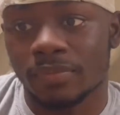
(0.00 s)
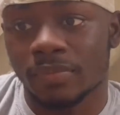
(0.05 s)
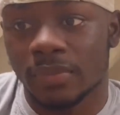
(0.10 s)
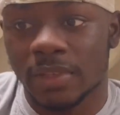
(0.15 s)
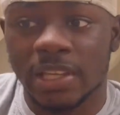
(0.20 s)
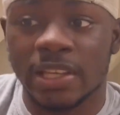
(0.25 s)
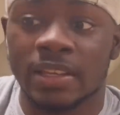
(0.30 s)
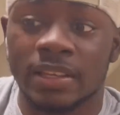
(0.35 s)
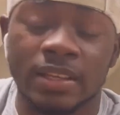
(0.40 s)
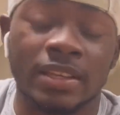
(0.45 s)

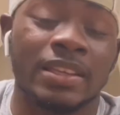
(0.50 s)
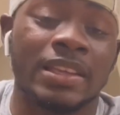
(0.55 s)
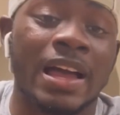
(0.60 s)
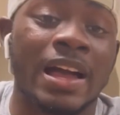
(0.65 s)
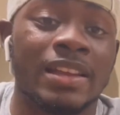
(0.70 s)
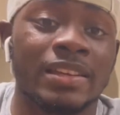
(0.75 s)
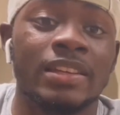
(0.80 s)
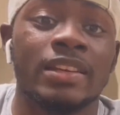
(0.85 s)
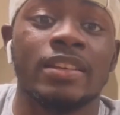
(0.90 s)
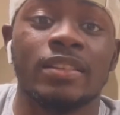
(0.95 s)
it
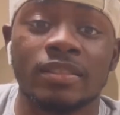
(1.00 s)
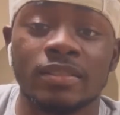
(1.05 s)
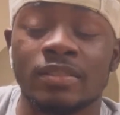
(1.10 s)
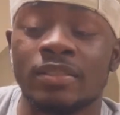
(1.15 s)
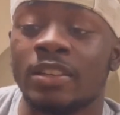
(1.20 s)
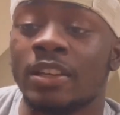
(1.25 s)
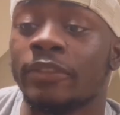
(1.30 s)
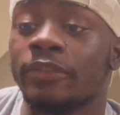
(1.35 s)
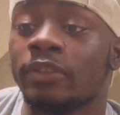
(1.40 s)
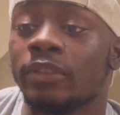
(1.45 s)
got that,
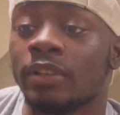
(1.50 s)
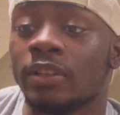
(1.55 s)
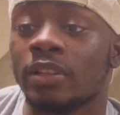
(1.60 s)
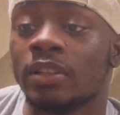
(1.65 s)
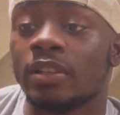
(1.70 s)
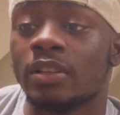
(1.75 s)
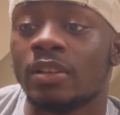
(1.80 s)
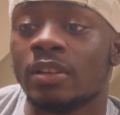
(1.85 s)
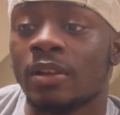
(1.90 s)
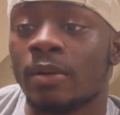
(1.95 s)

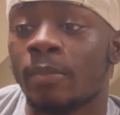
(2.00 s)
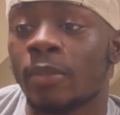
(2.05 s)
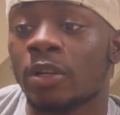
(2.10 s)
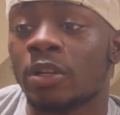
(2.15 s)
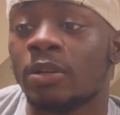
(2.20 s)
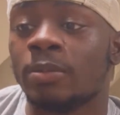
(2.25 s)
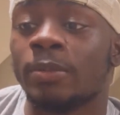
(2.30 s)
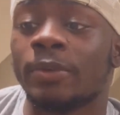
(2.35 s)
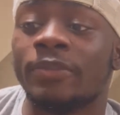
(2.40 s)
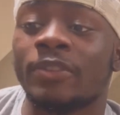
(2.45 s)
definitely. But
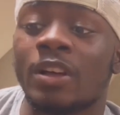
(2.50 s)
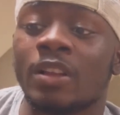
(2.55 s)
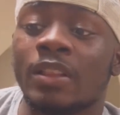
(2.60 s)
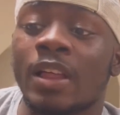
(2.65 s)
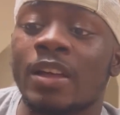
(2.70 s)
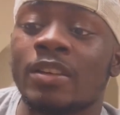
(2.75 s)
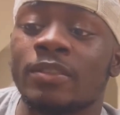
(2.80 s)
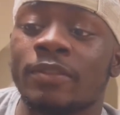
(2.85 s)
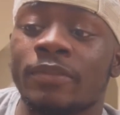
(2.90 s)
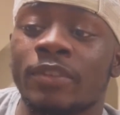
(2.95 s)
if y'all
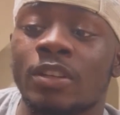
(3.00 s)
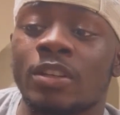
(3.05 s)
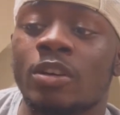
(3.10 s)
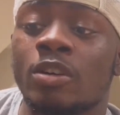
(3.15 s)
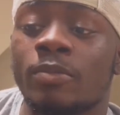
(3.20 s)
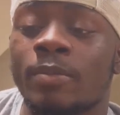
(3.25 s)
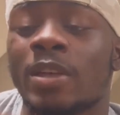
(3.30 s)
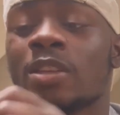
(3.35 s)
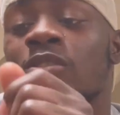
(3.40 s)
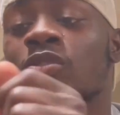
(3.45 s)
like the
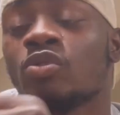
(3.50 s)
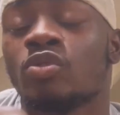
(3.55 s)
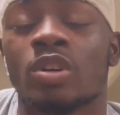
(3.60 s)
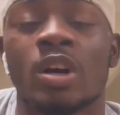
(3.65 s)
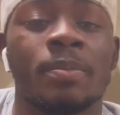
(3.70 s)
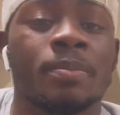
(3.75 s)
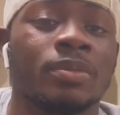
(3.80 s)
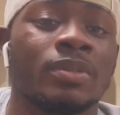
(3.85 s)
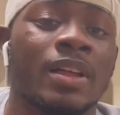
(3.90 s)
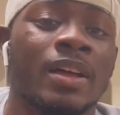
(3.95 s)
video, make sure to
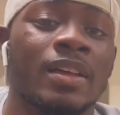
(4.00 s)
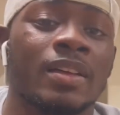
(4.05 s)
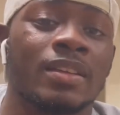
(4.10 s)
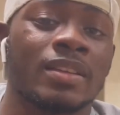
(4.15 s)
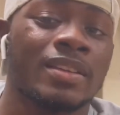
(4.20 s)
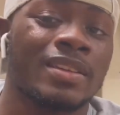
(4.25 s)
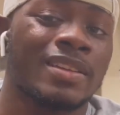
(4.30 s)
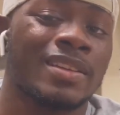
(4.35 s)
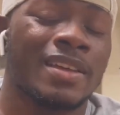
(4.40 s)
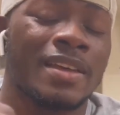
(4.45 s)
drop a
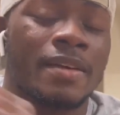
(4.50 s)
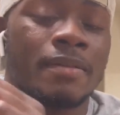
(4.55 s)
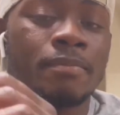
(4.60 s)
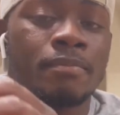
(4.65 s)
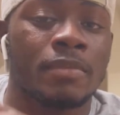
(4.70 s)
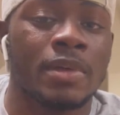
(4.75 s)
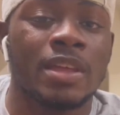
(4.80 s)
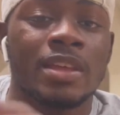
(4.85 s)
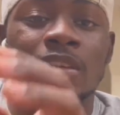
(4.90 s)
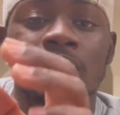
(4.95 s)
like
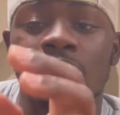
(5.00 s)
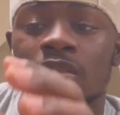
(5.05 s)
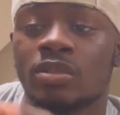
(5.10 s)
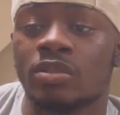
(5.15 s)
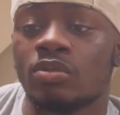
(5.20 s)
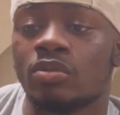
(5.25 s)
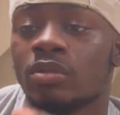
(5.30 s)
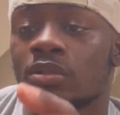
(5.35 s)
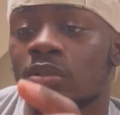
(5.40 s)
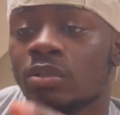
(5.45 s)
and make
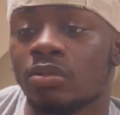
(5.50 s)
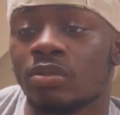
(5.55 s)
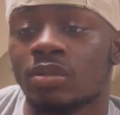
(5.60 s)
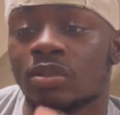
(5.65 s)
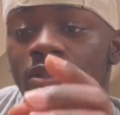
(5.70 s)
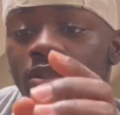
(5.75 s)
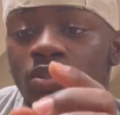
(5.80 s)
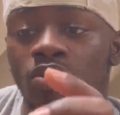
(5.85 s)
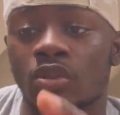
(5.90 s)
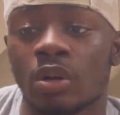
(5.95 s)
sure to
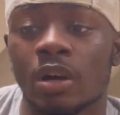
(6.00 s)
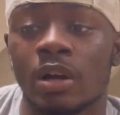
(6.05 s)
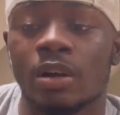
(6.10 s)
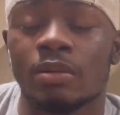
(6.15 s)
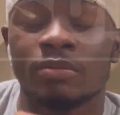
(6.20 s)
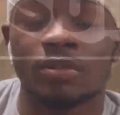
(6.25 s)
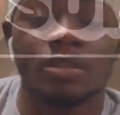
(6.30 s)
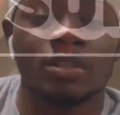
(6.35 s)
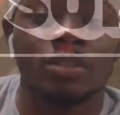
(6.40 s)
subscribe to